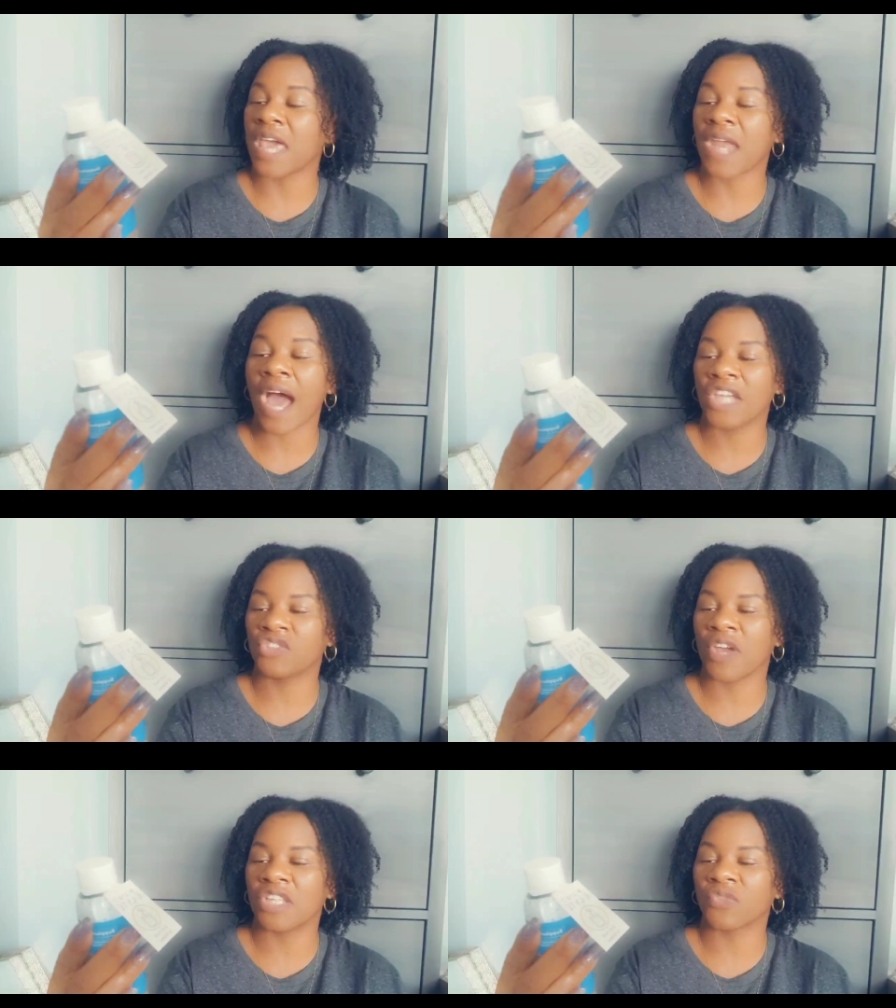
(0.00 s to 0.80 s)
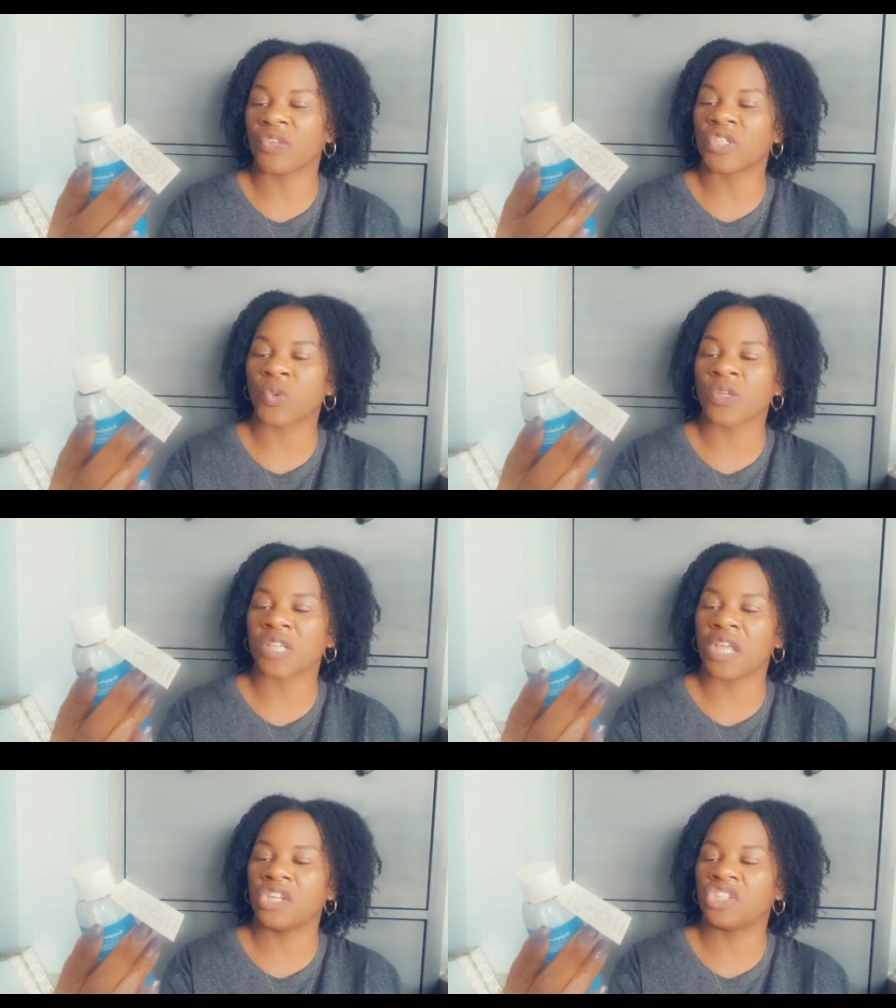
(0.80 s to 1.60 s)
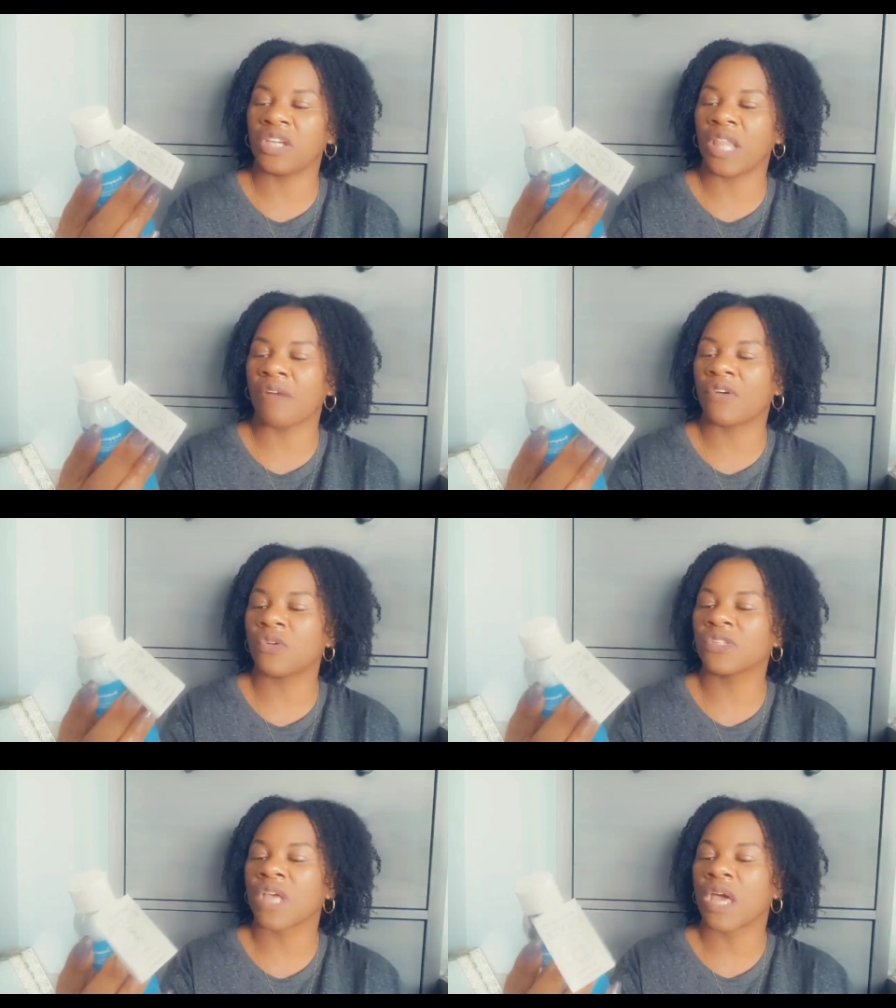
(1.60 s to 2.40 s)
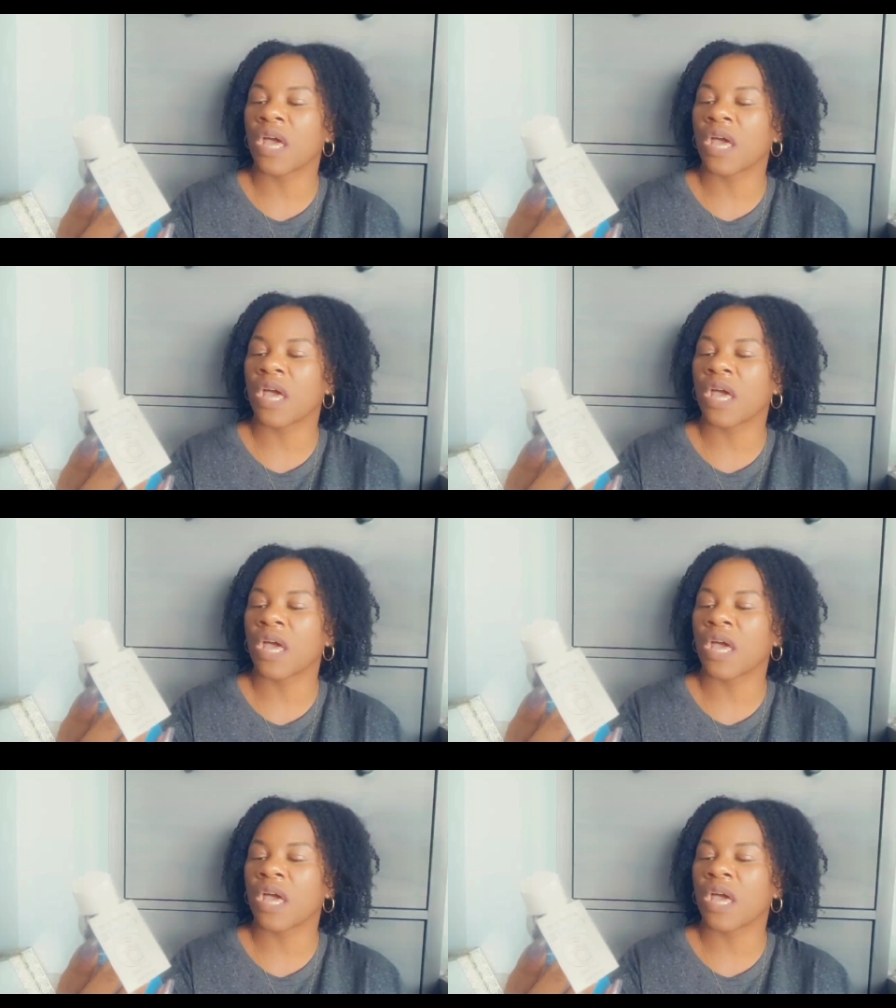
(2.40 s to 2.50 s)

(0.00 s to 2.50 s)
and hydrates, restores energy levels.